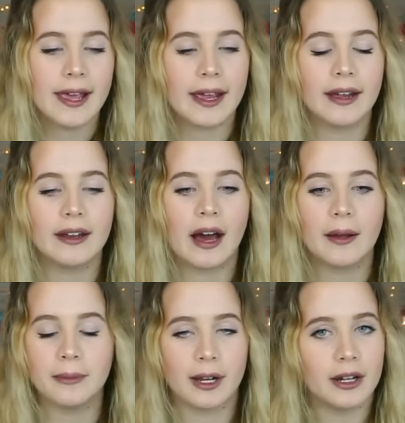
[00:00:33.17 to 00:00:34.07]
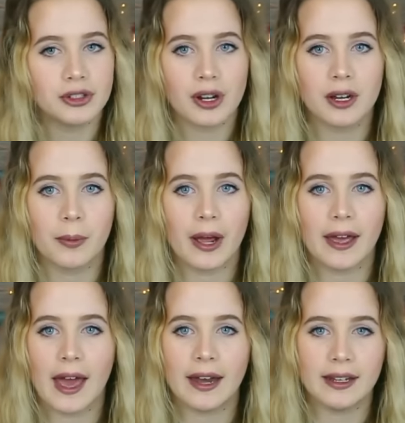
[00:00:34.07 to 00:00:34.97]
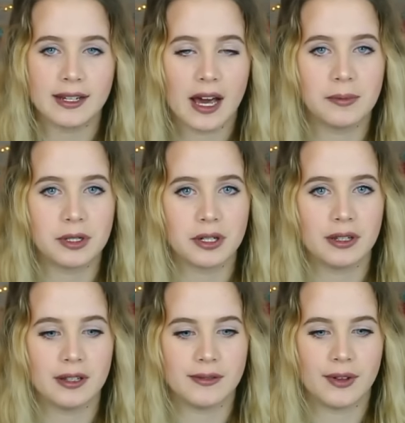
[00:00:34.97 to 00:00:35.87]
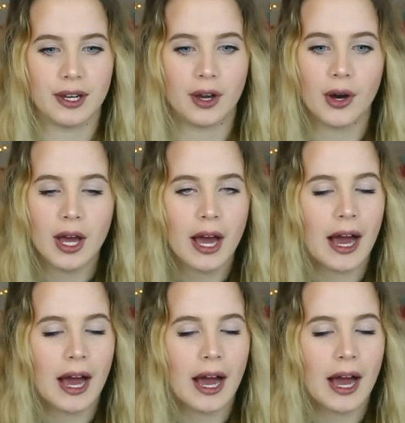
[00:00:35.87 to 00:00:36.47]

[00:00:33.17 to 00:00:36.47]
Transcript: and I'm not trying to brag anytime during this video.